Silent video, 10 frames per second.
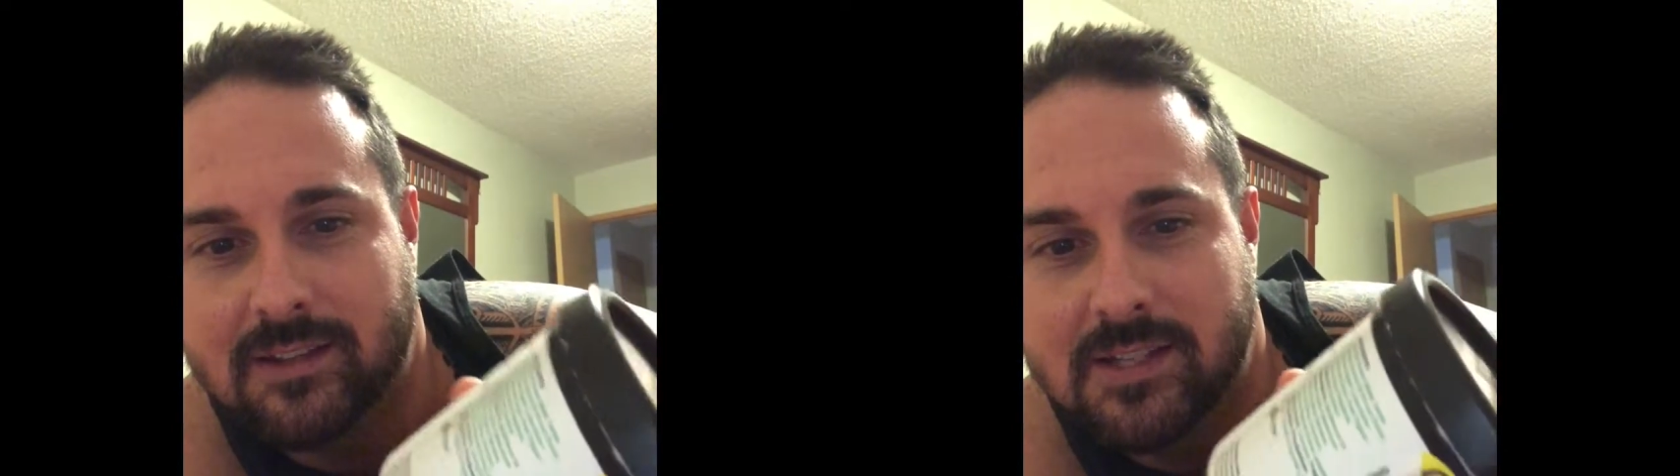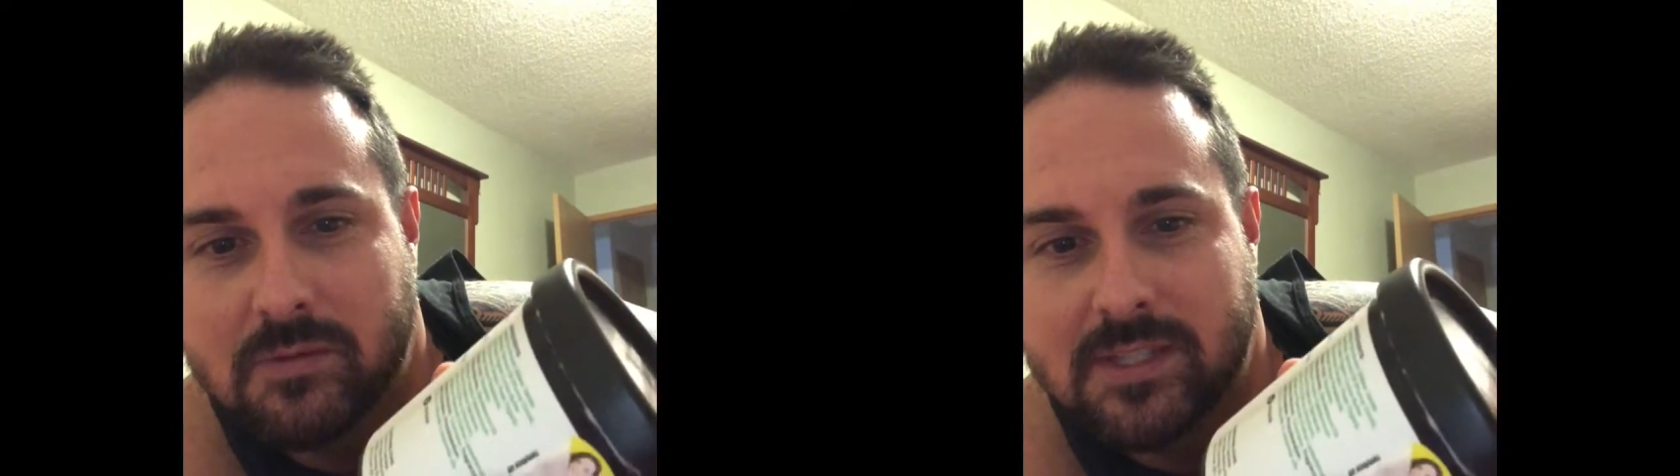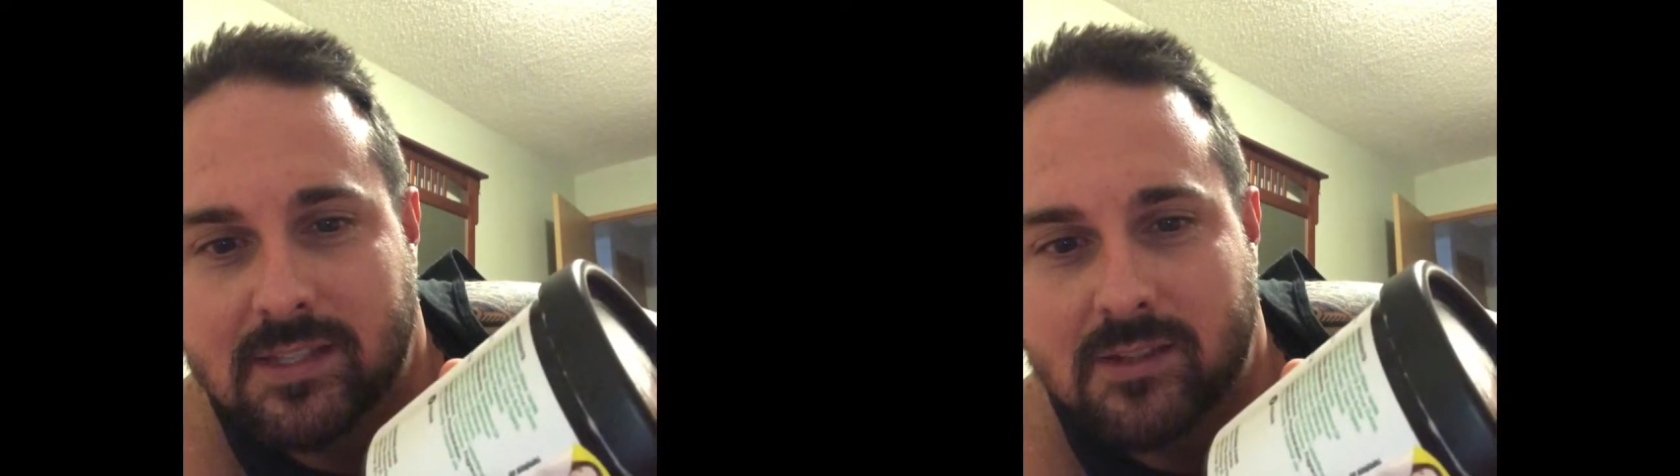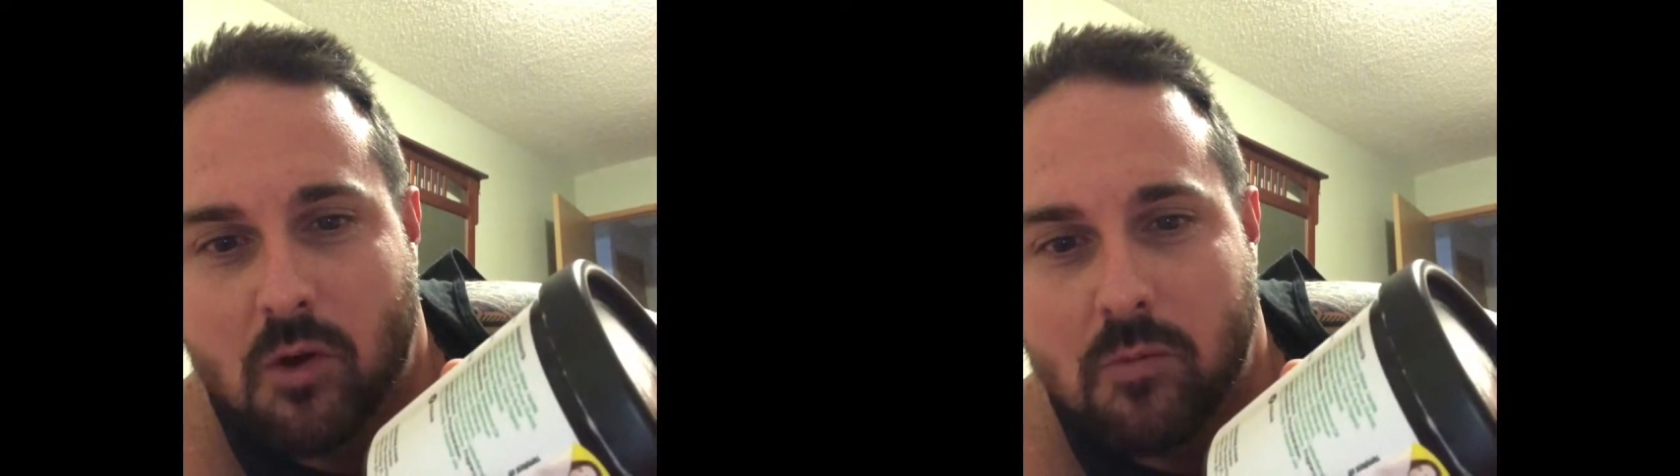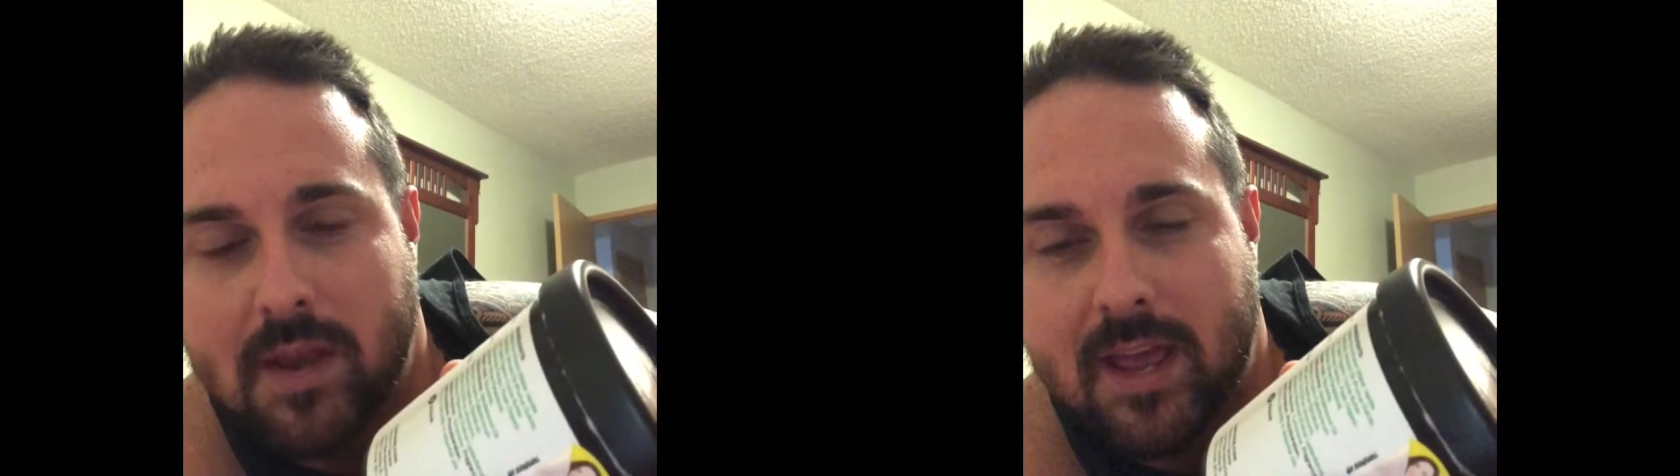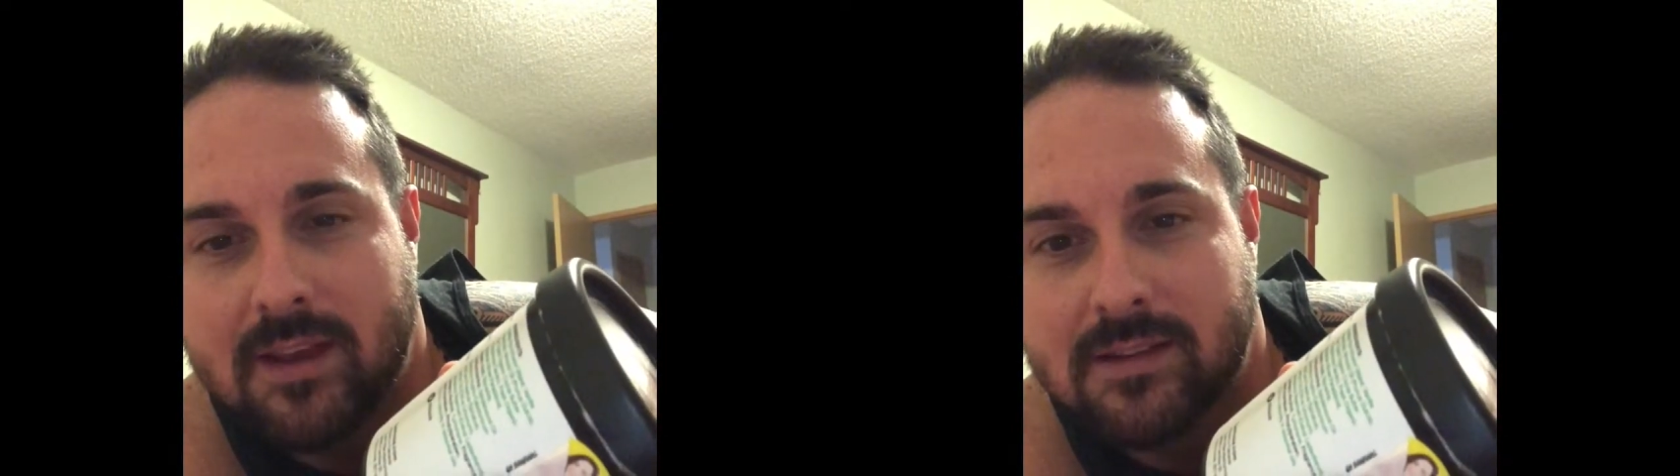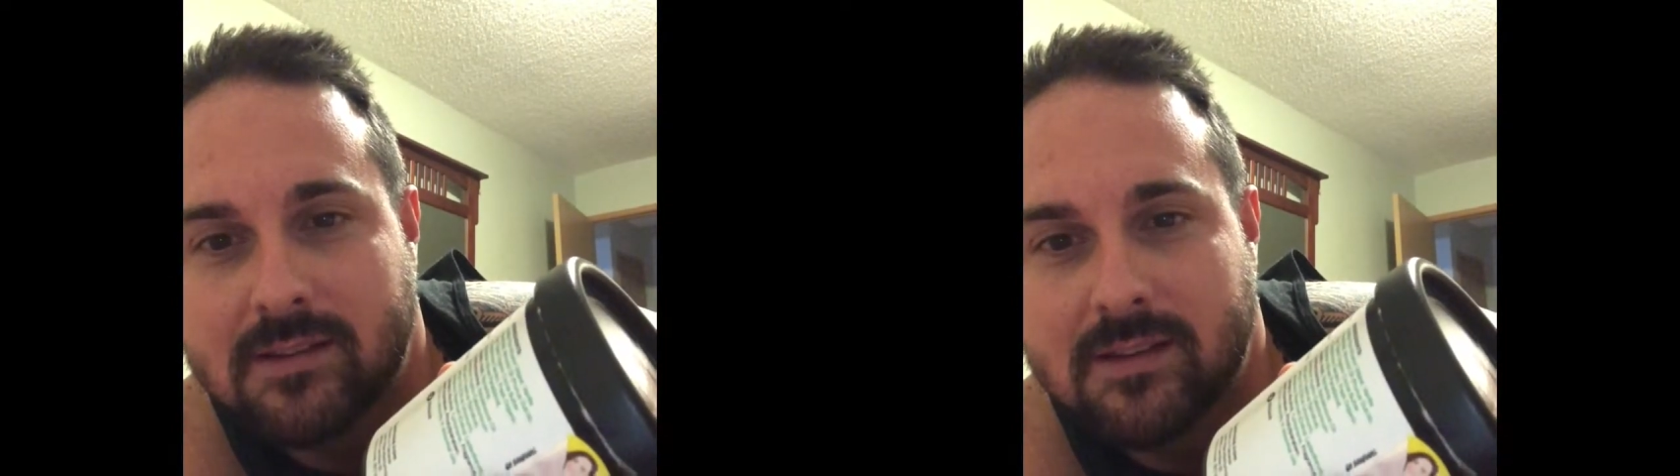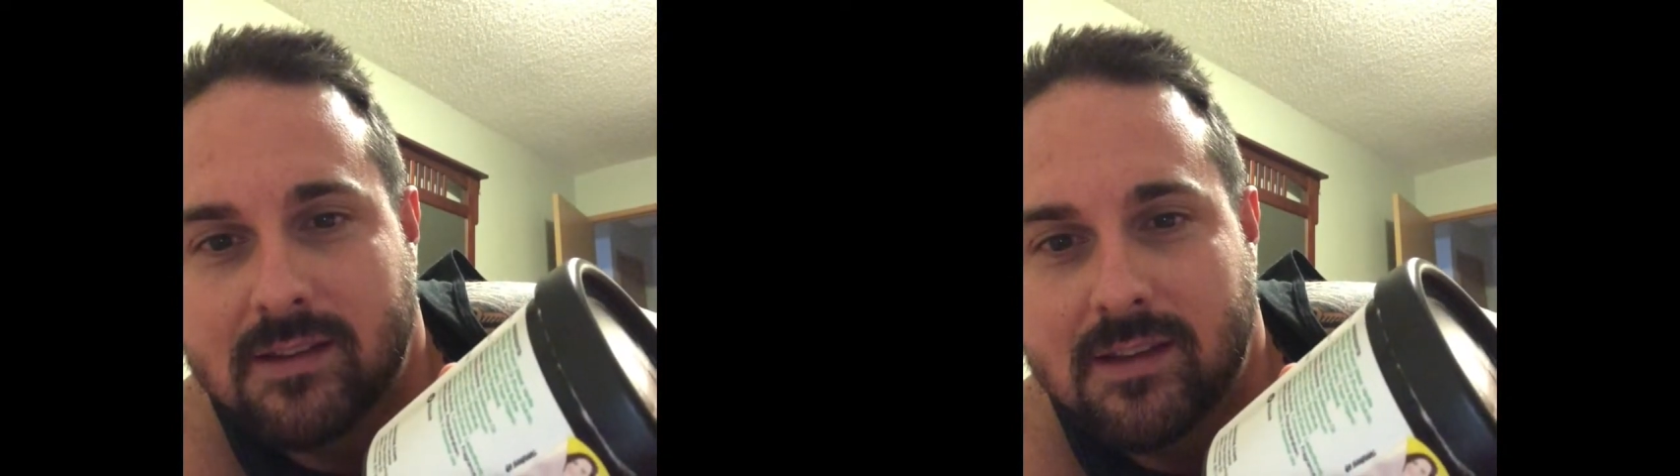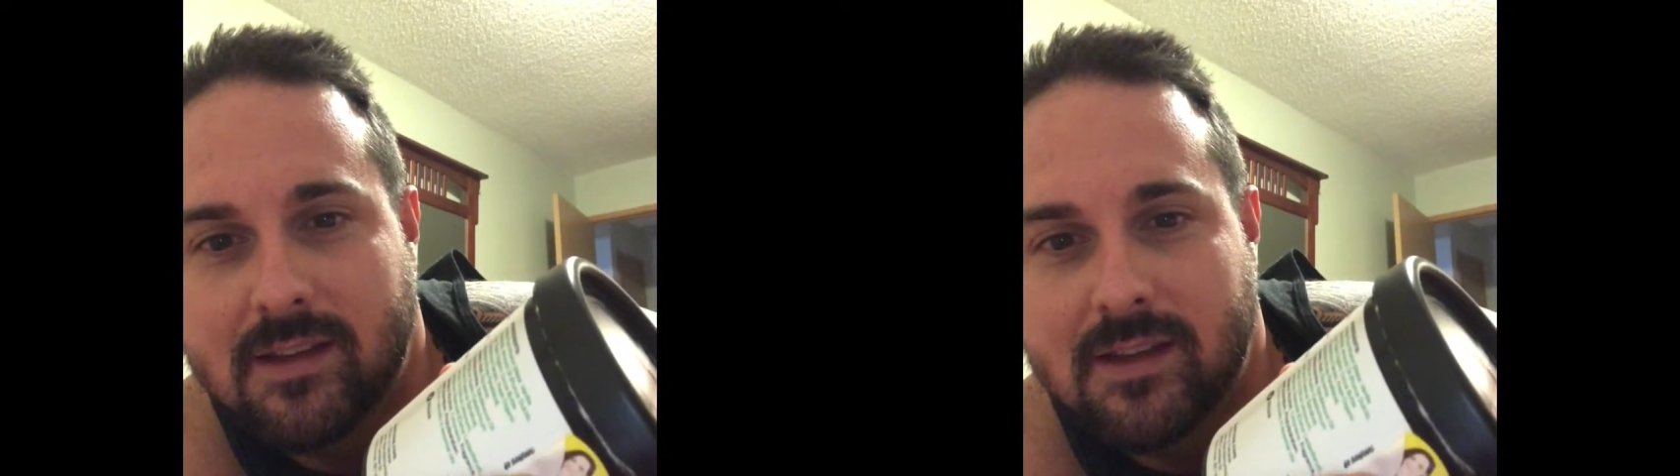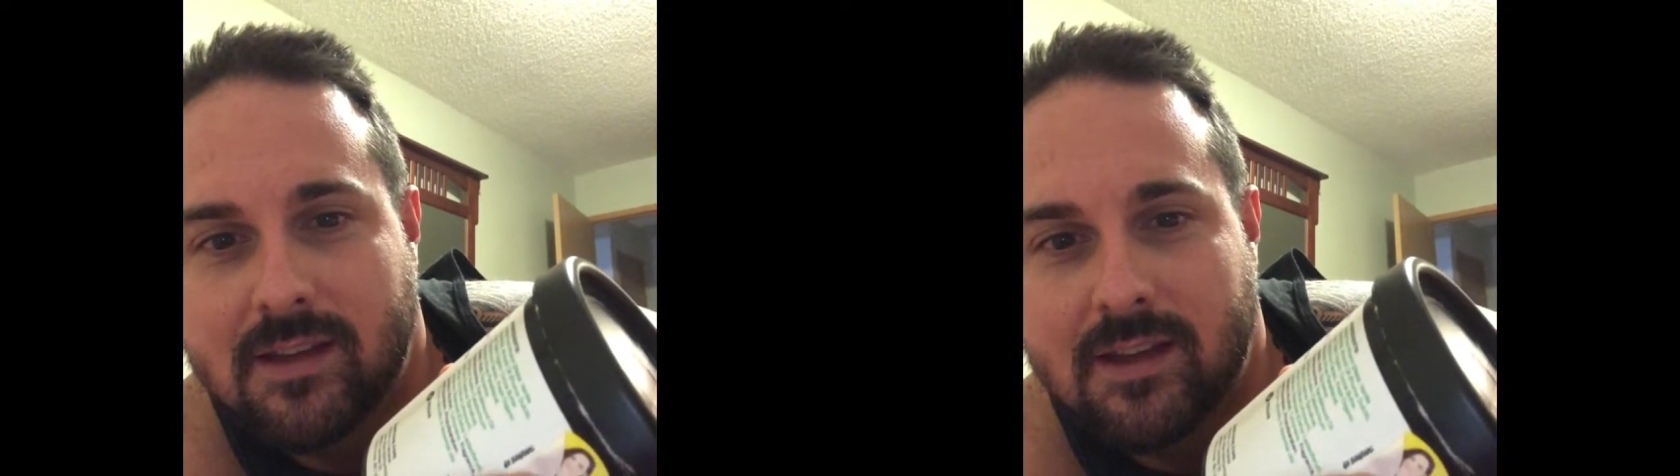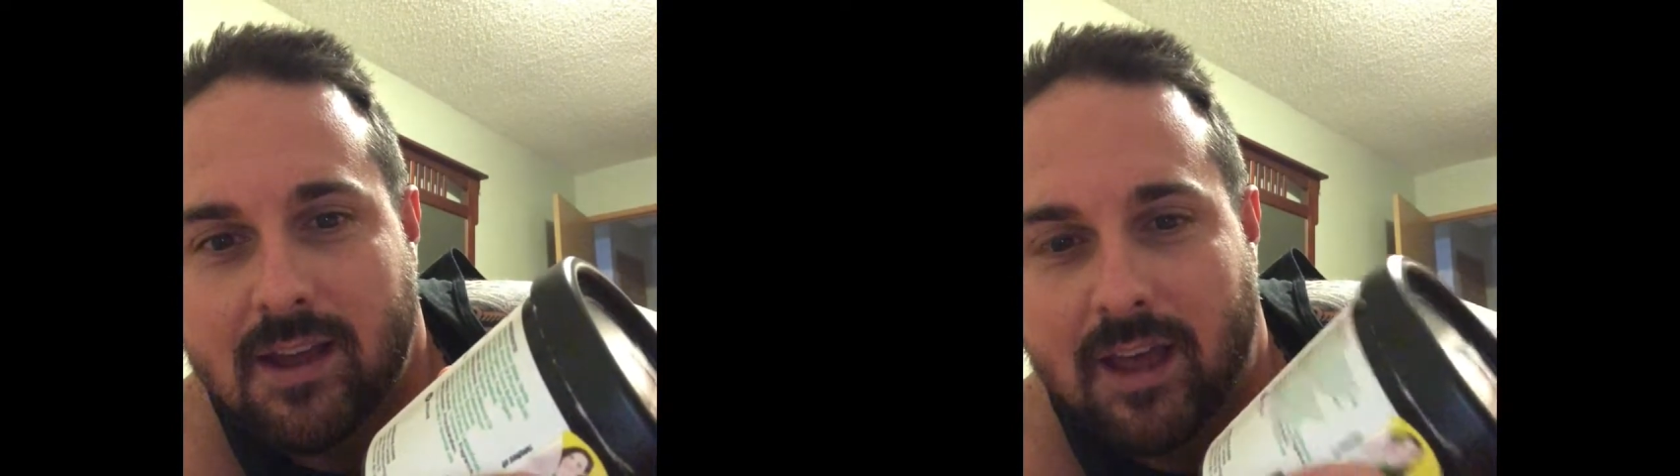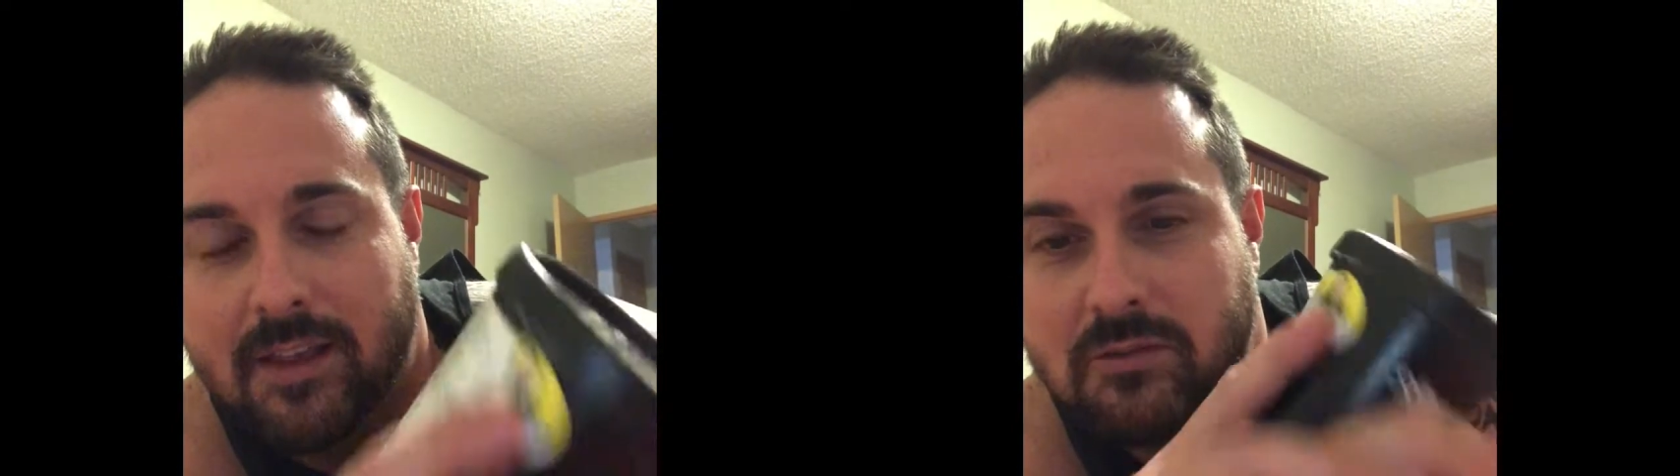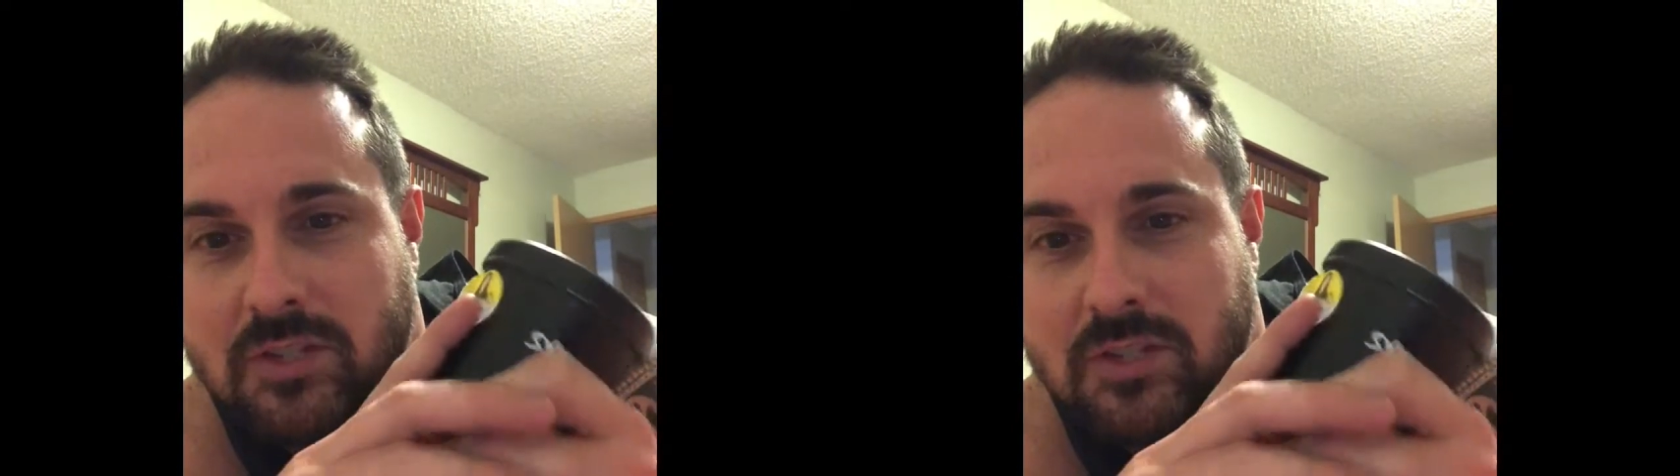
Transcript: this one says, go bananas. And I